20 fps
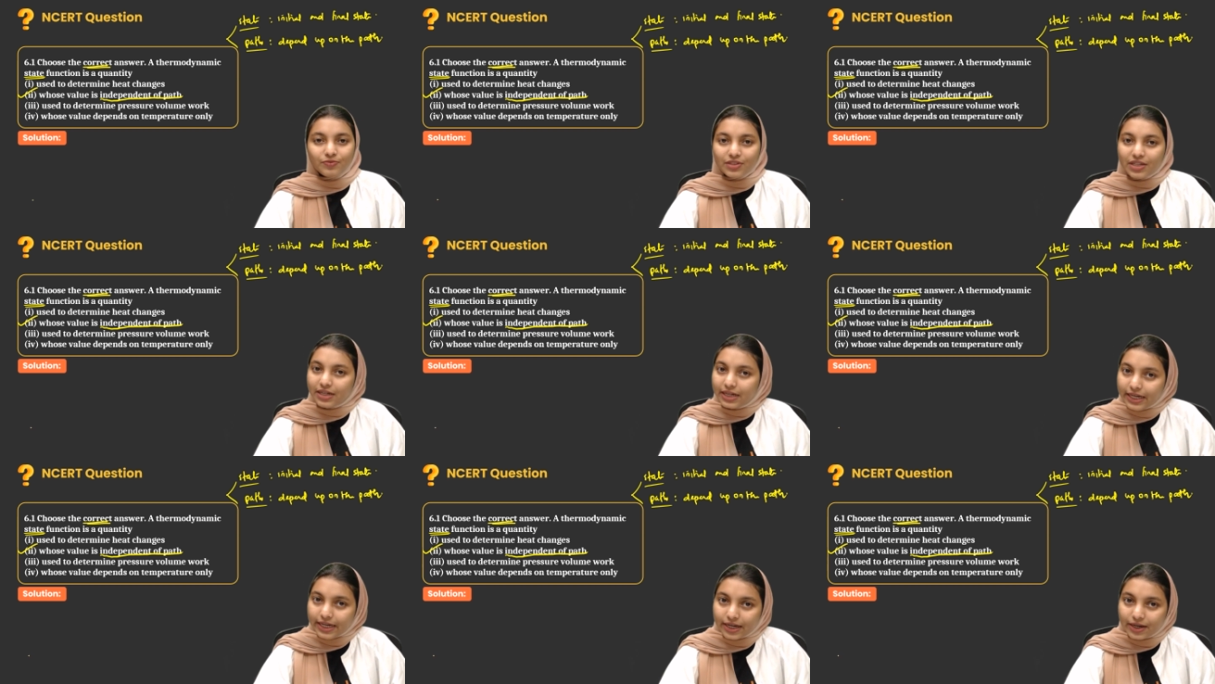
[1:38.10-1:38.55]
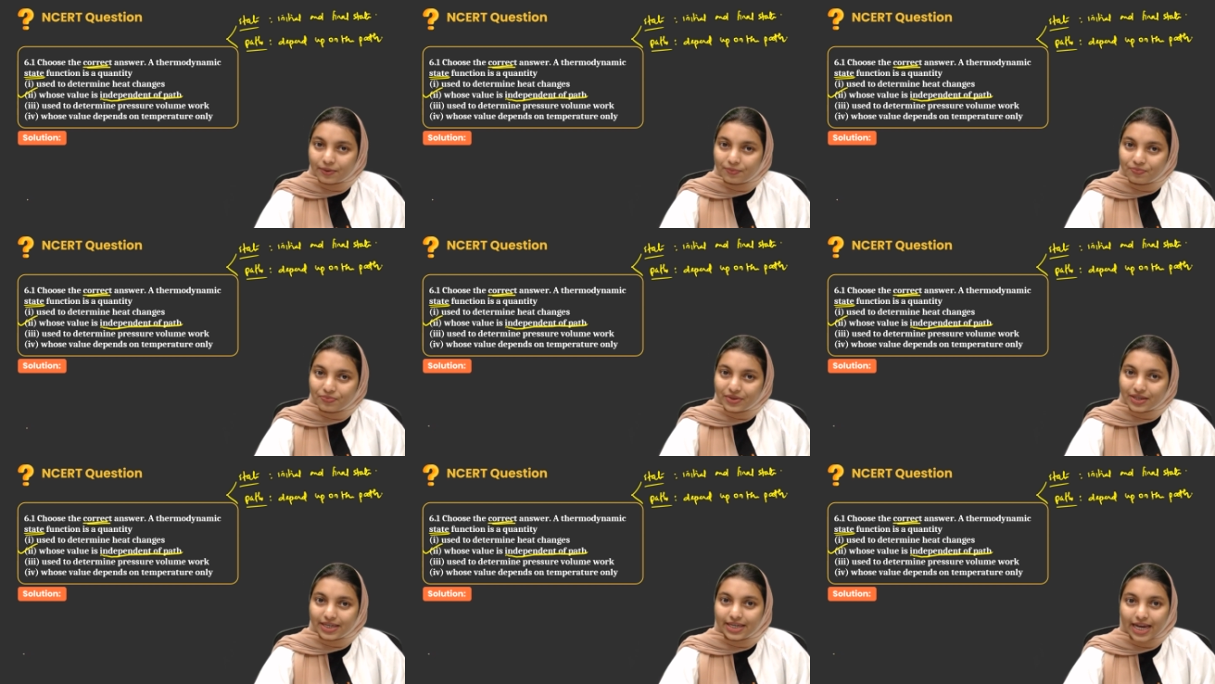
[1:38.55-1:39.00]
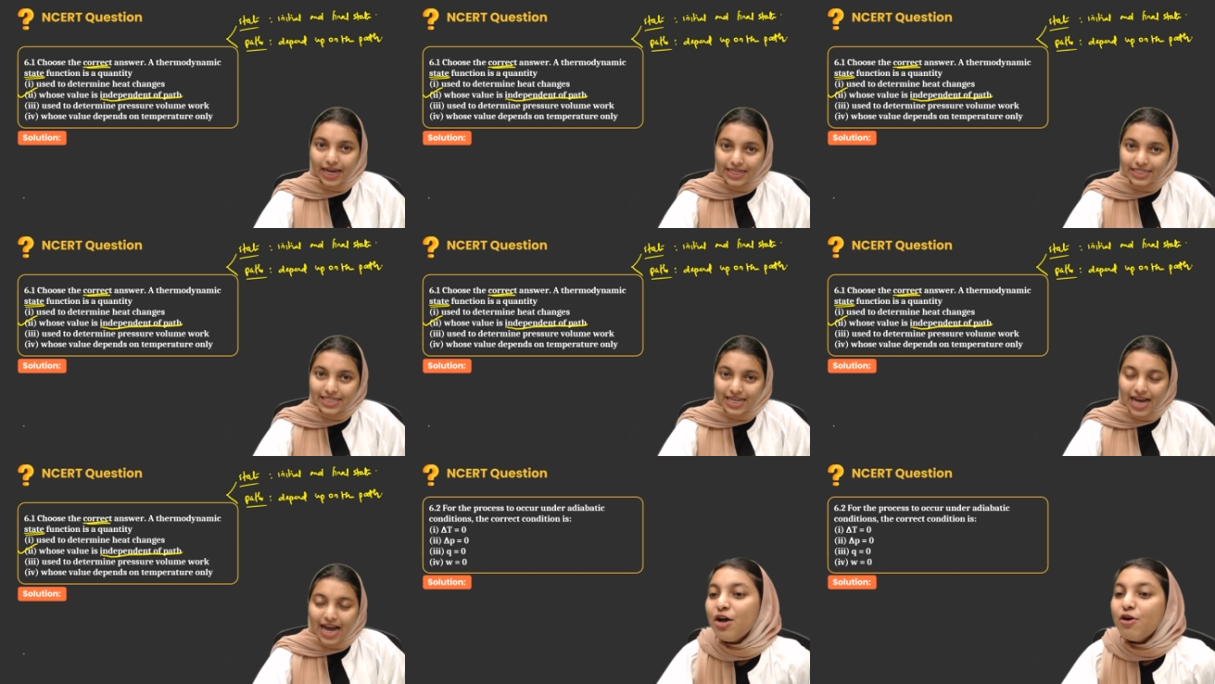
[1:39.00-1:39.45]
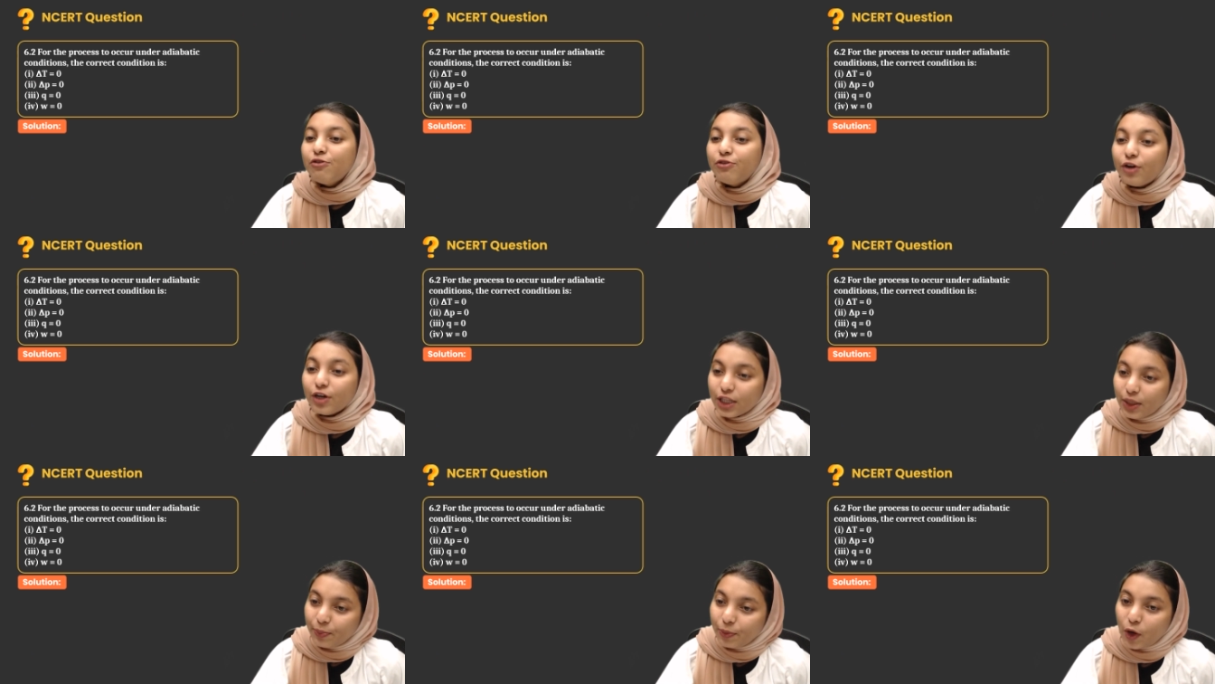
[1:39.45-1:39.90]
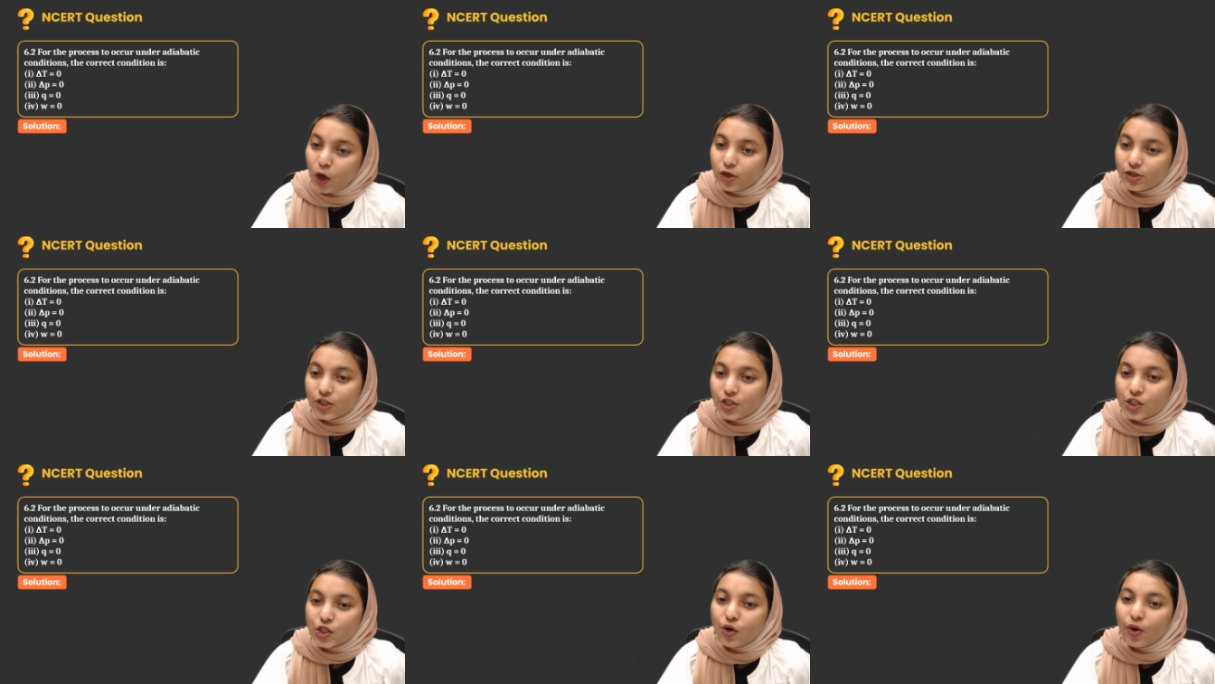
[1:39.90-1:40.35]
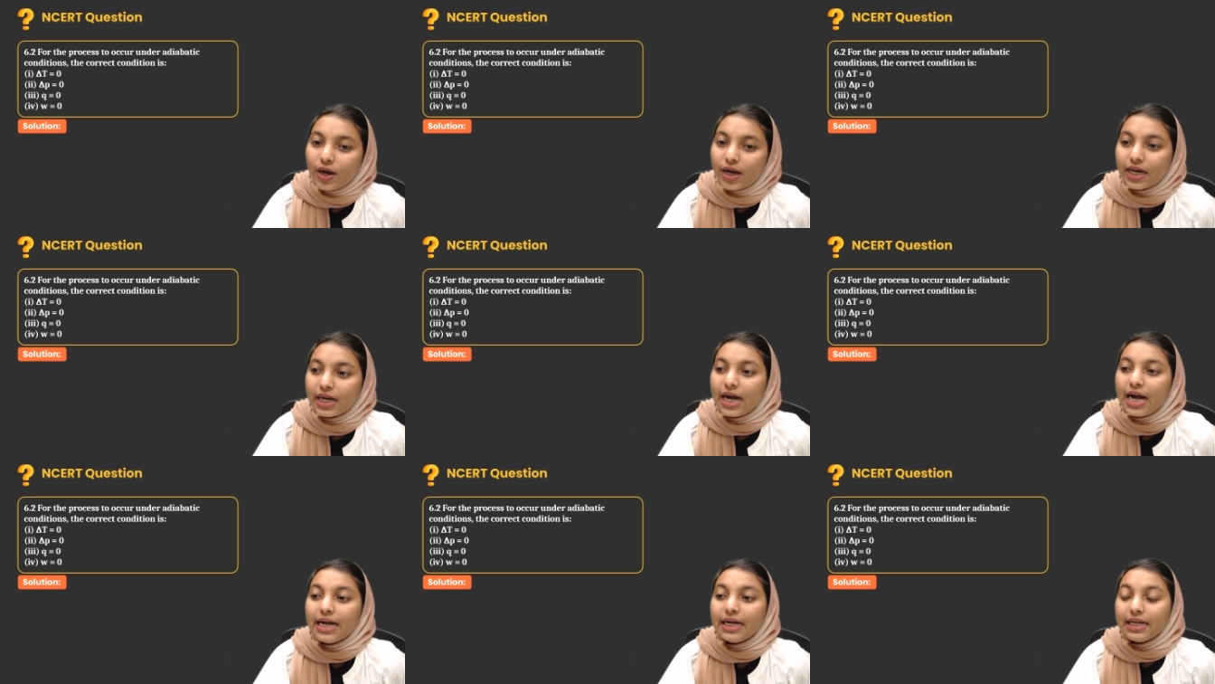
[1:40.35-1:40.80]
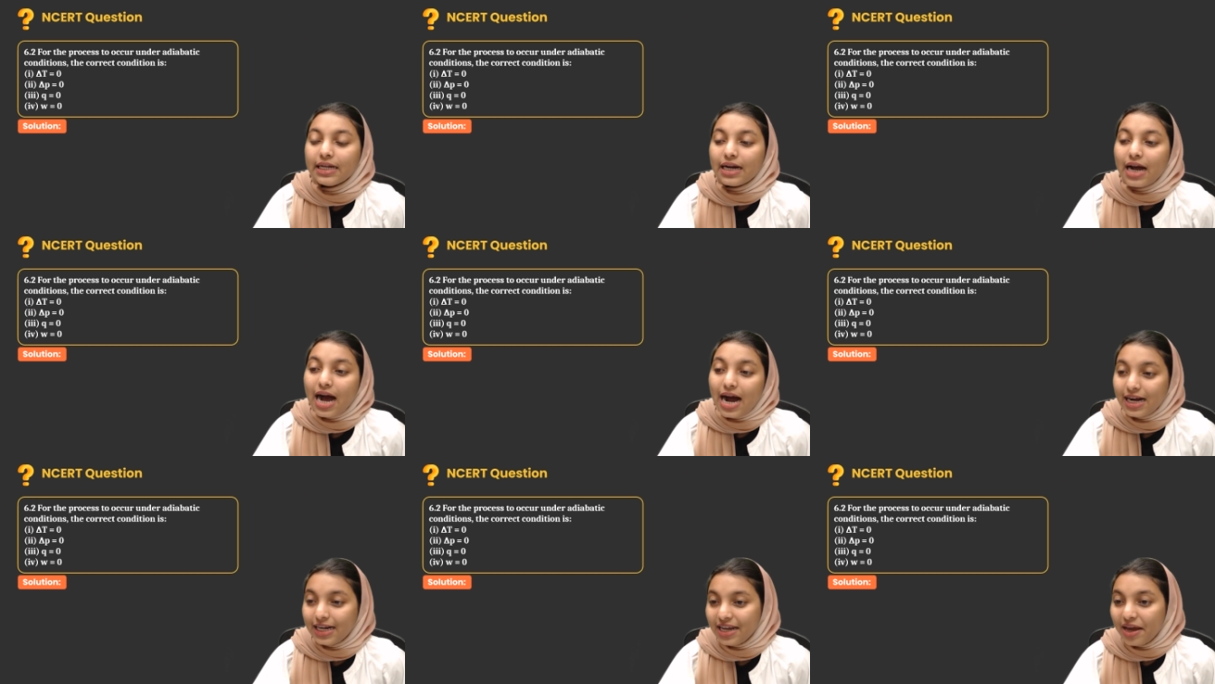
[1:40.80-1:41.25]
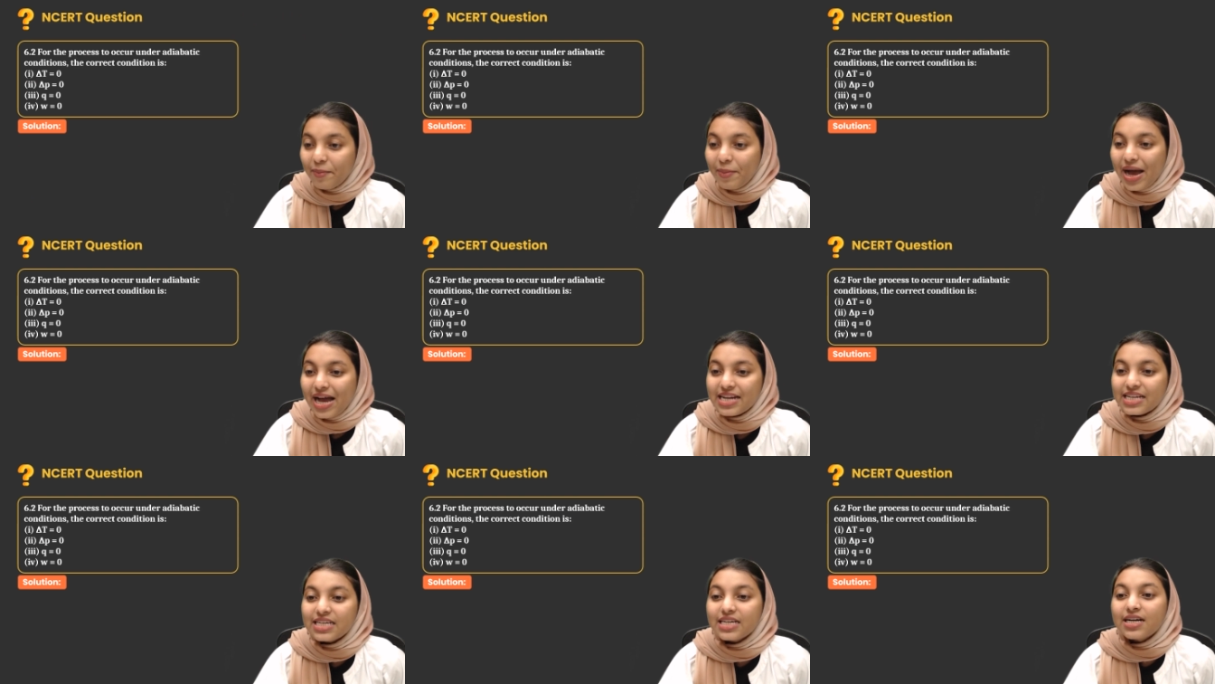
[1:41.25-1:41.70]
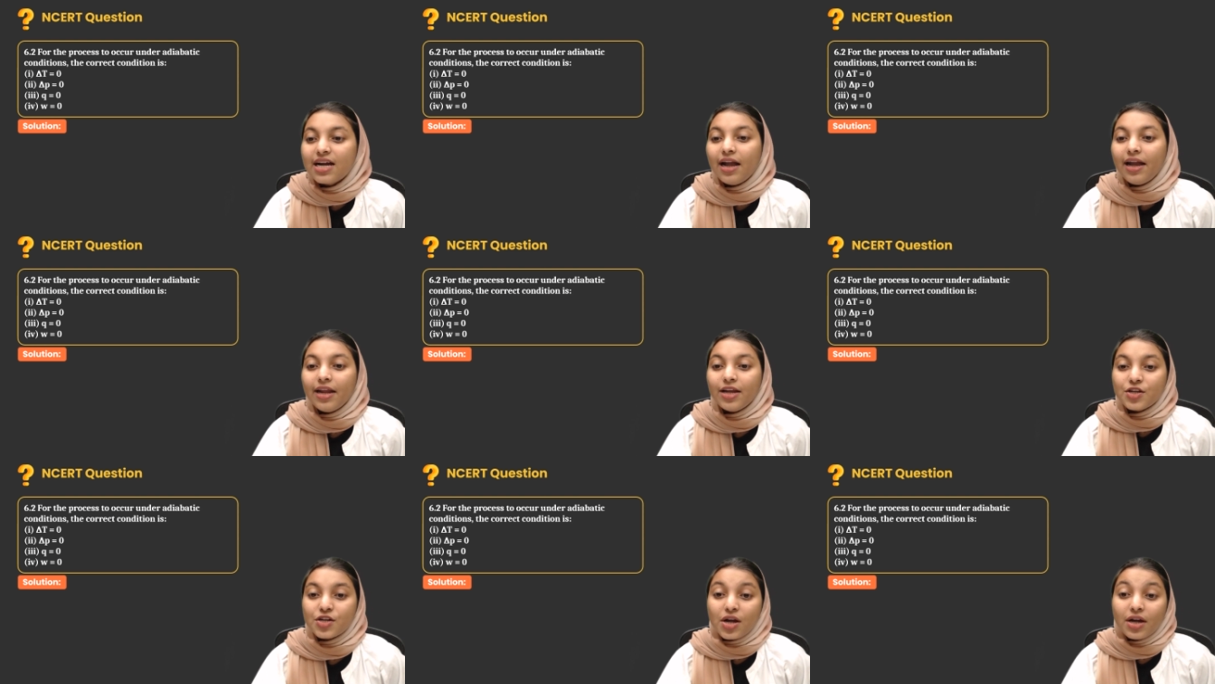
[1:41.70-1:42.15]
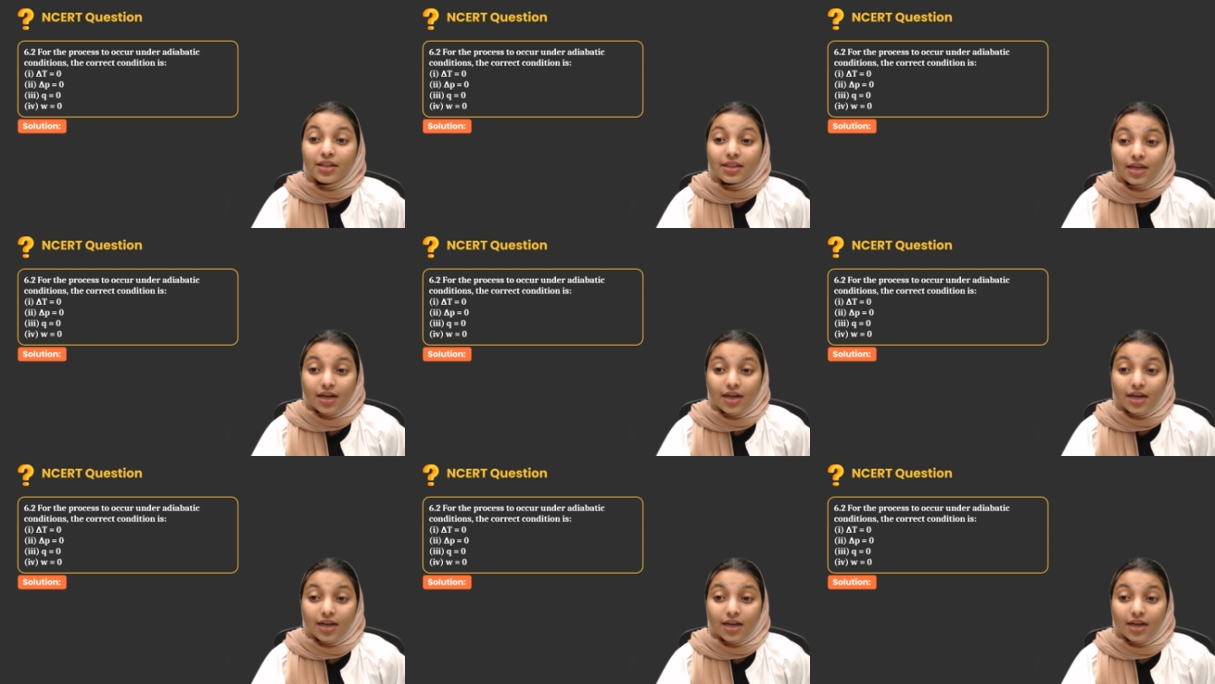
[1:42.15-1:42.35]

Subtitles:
Clear? Yes, for the process to occur under adiabatic condition,